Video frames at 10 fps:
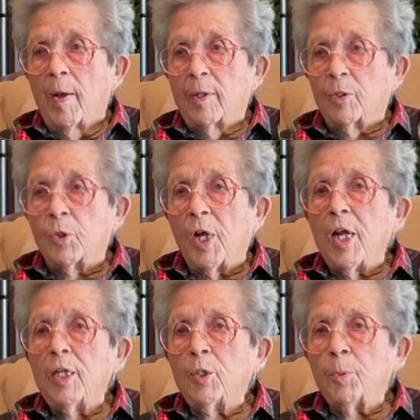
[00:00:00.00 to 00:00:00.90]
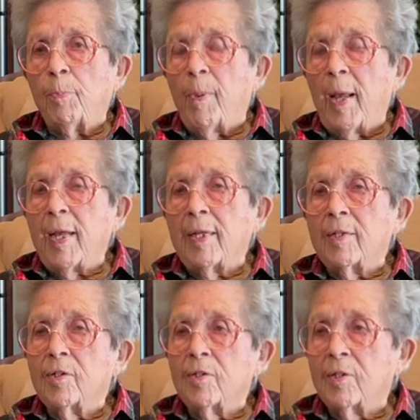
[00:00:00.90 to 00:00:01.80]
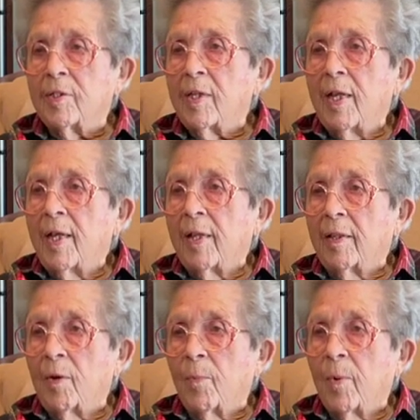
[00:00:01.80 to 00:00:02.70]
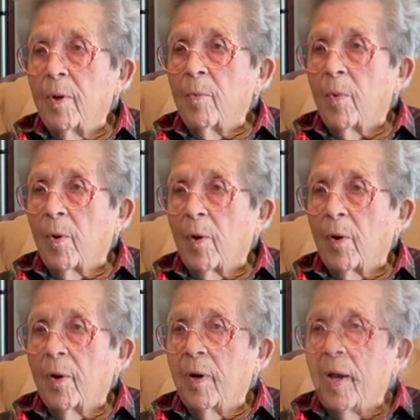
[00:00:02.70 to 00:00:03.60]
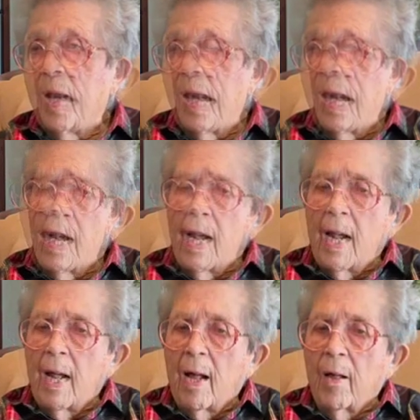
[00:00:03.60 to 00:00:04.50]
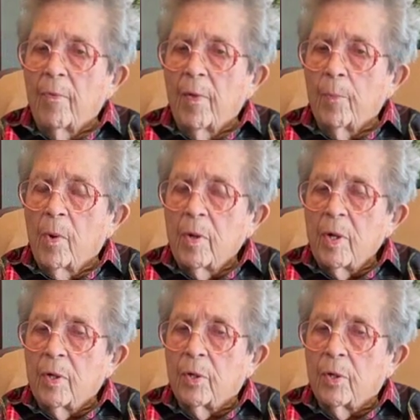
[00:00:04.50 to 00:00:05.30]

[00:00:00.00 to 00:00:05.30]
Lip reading: change pains that we were. They wanted